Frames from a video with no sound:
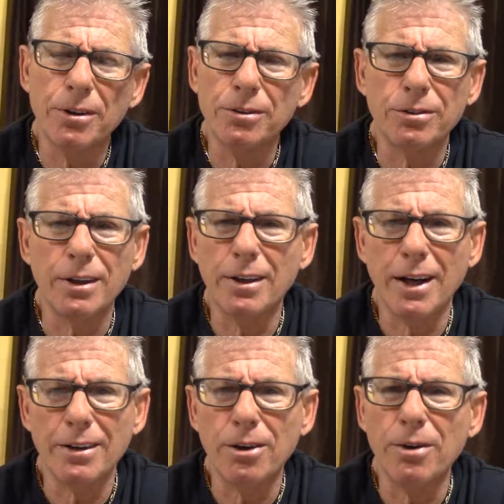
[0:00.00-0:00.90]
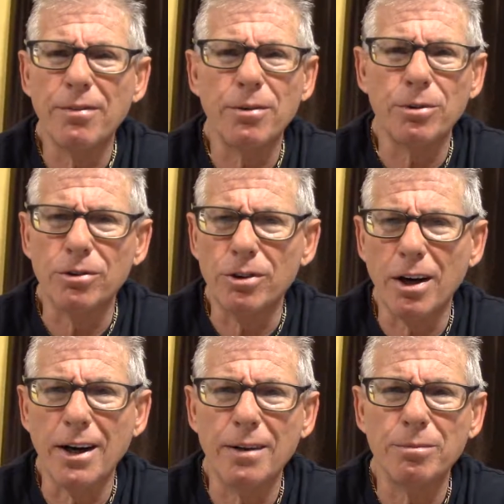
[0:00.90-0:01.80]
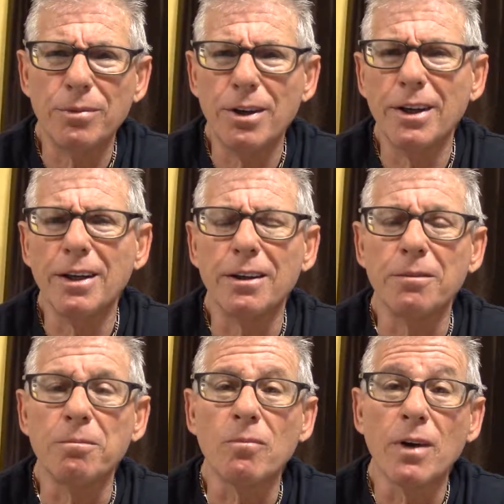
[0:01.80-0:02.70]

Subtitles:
so I know everyone's time thing, and